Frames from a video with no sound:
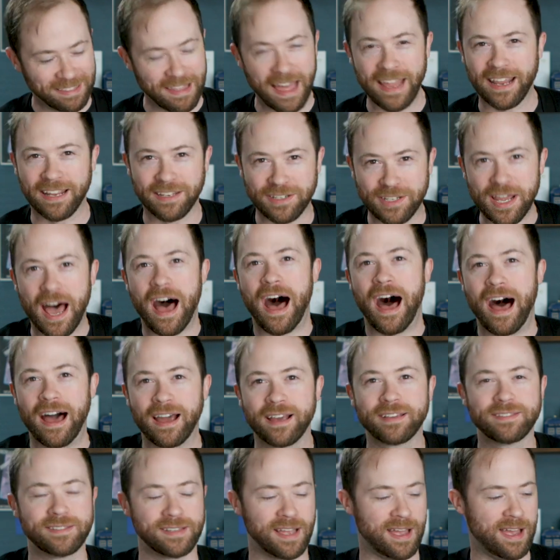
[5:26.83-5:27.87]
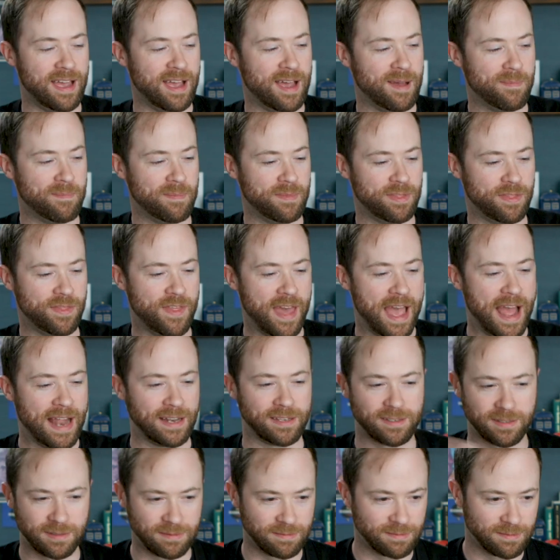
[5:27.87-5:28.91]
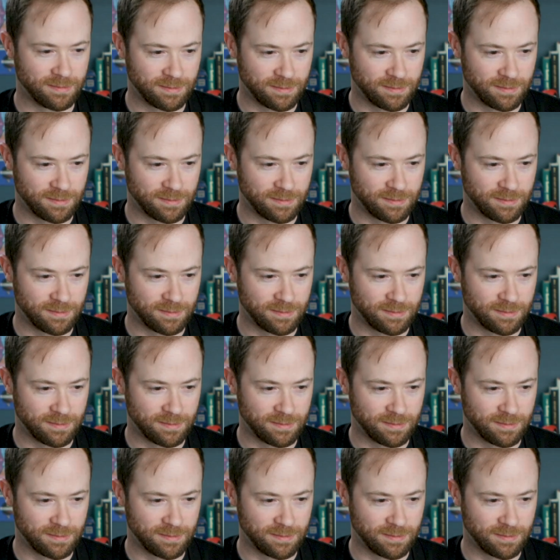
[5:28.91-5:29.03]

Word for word: like dogs um, that